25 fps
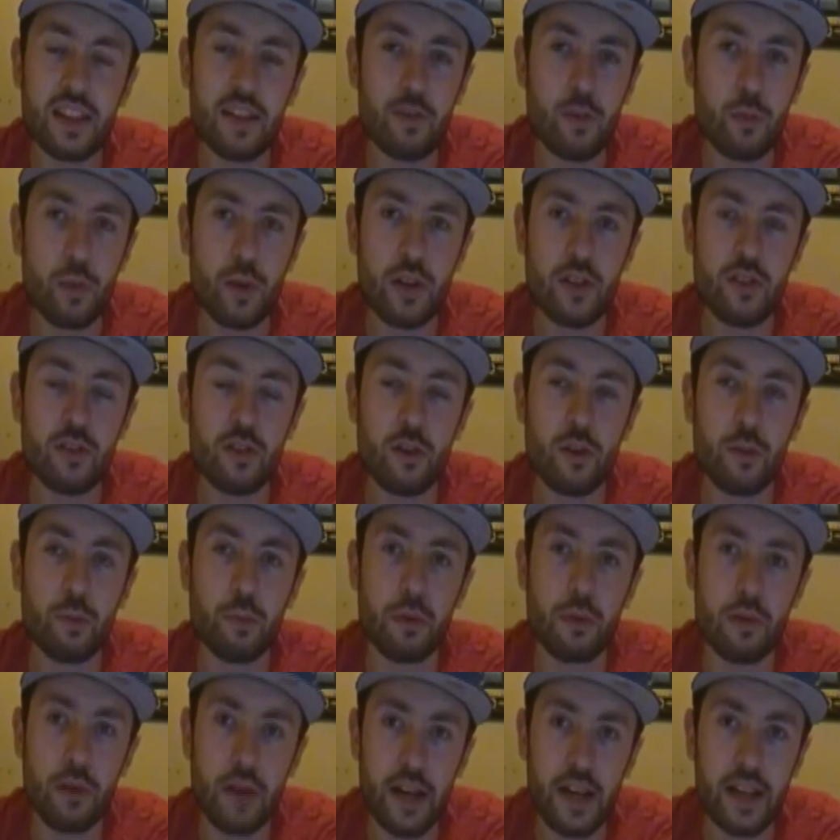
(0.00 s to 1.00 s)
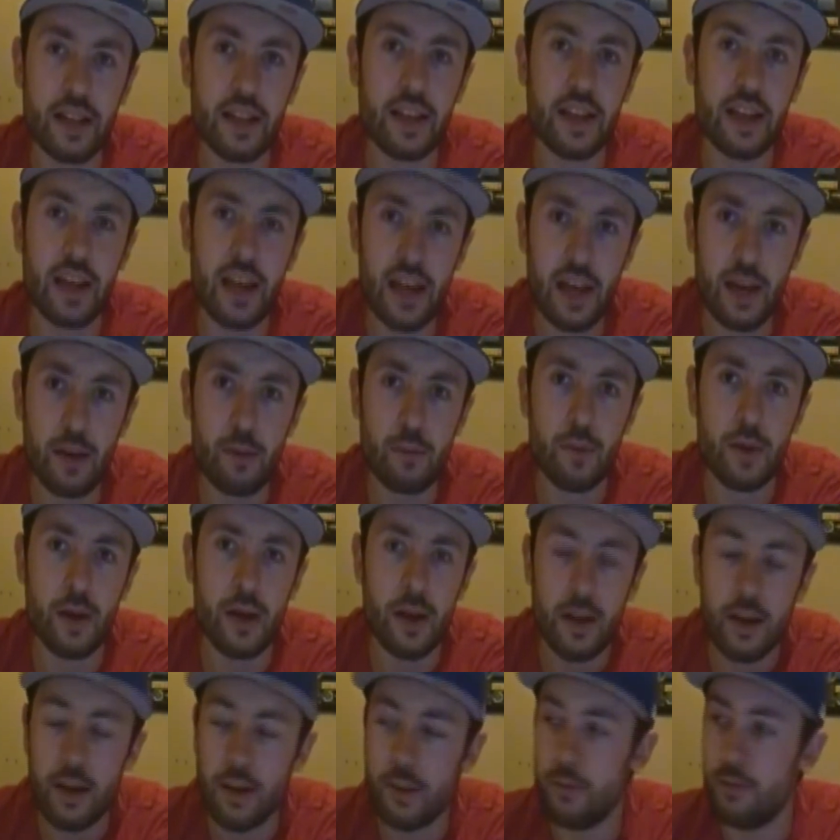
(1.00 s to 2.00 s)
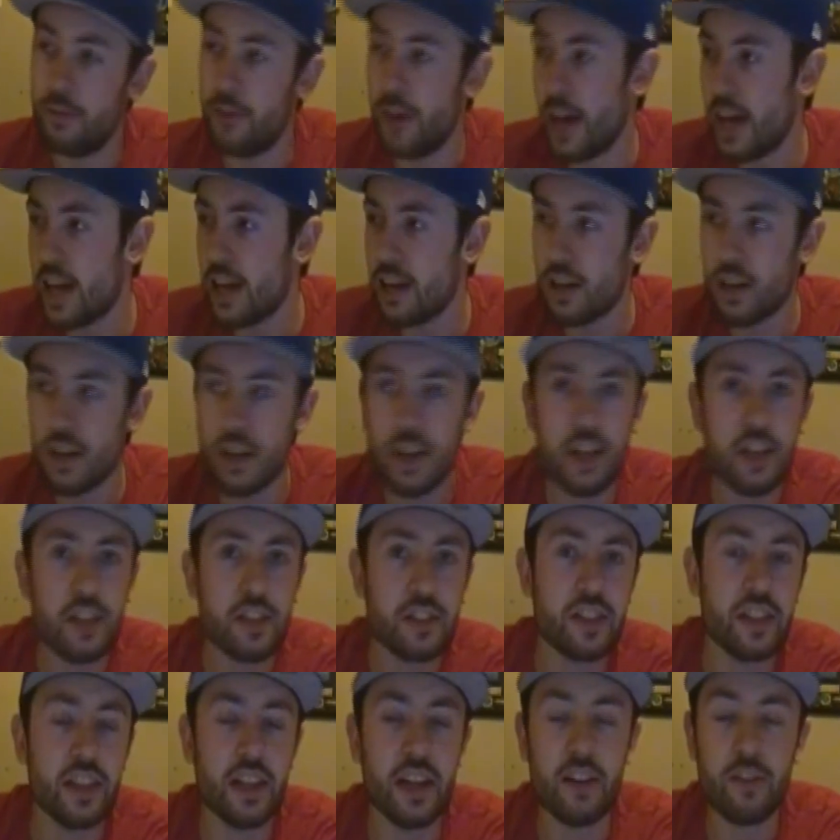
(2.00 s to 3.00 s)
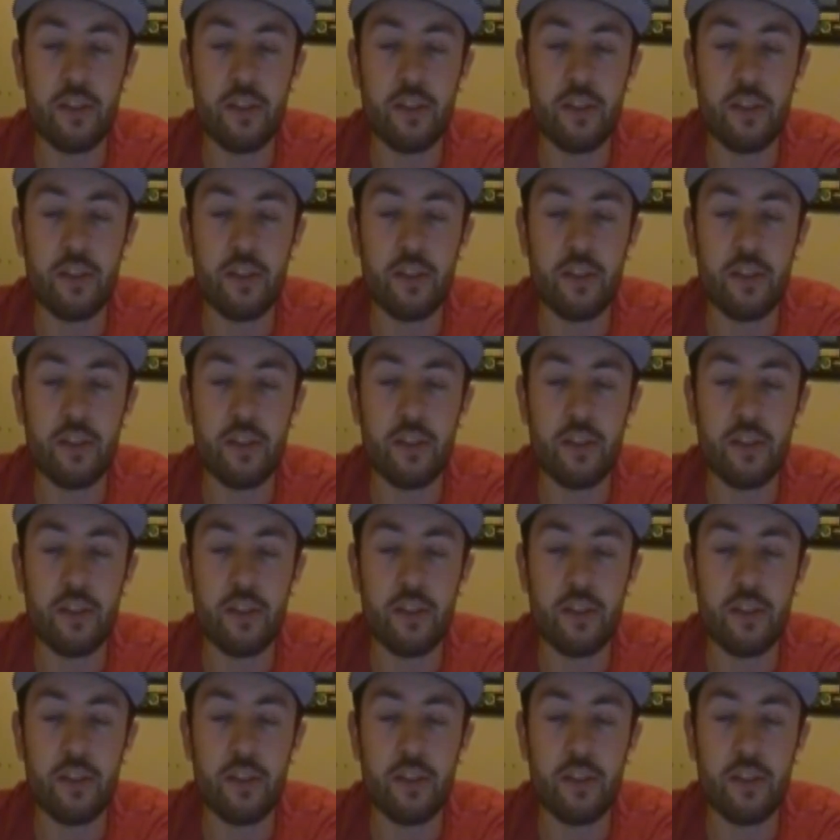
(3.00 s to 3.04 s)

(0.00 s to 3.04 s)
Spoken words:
everybody started playing the game? Vanoss and